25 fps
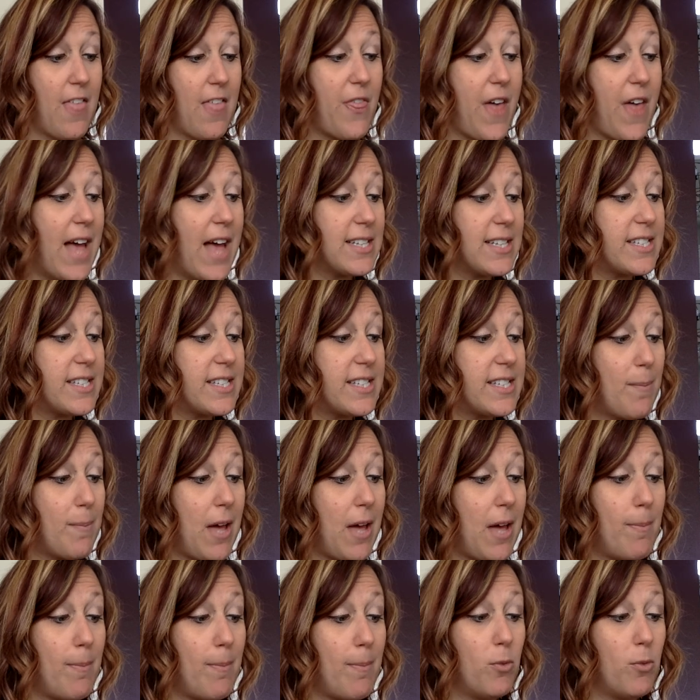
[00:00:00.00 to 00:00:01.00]
That stamp
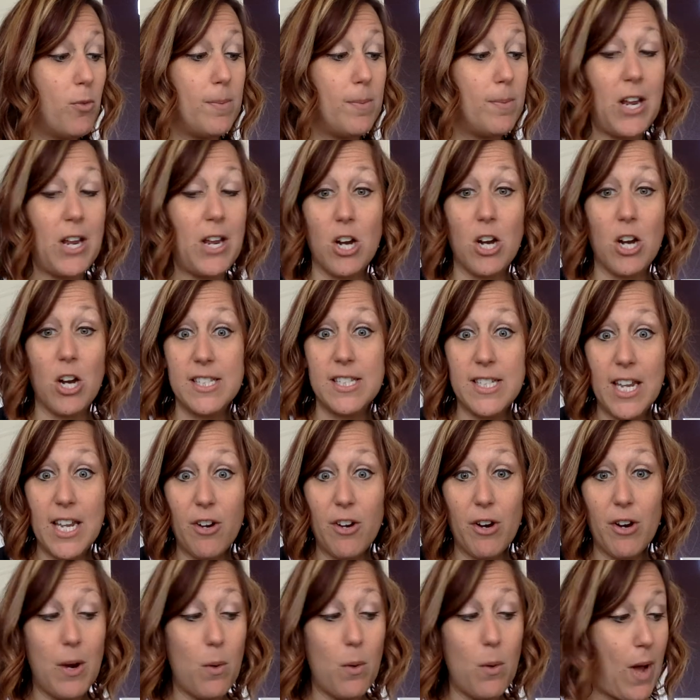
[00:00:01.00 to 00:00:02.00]
album would be our
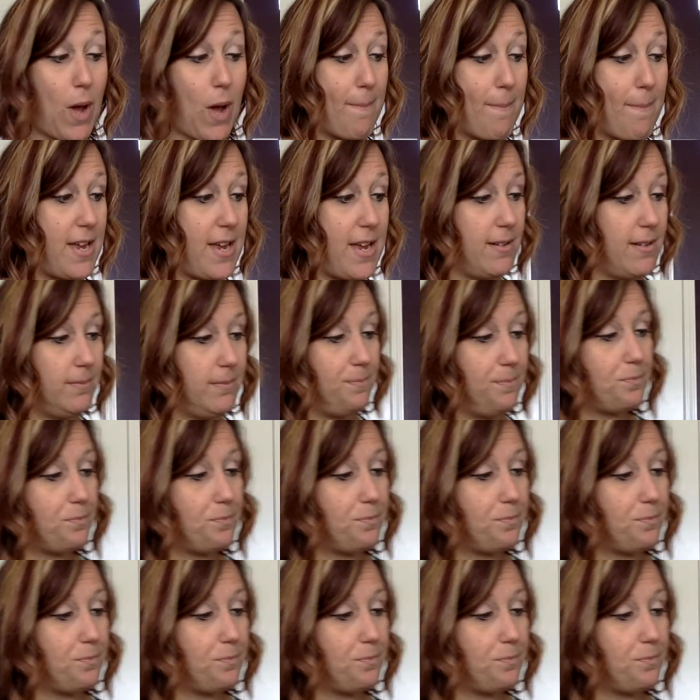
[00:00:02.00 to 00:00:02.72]
secret weapon.